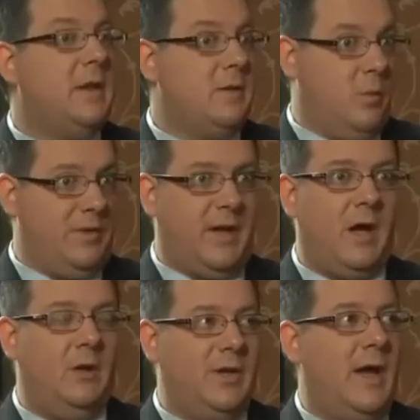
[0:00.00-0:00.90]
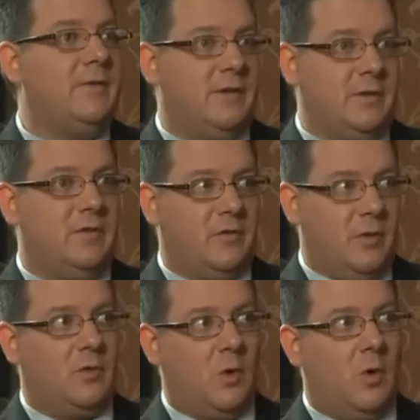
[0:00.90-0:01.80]
they withheld evidence
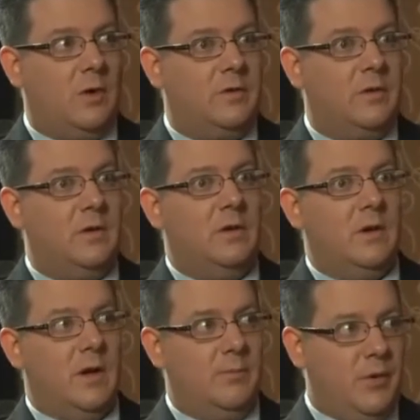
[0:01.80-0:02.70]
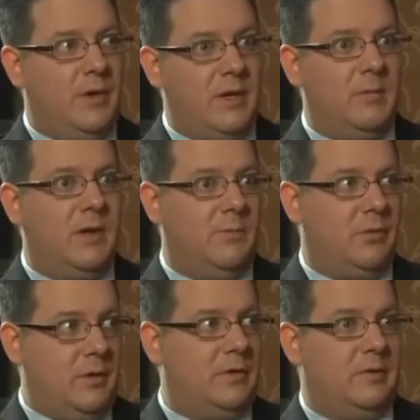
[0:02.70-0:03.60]
from court and put him in
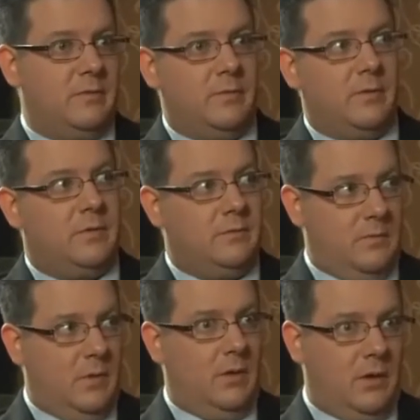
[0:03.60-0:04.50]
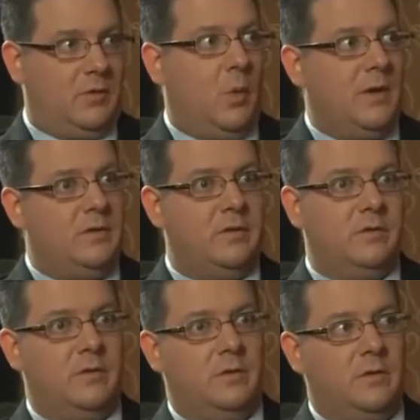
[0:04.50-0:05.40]
prison for a 26 year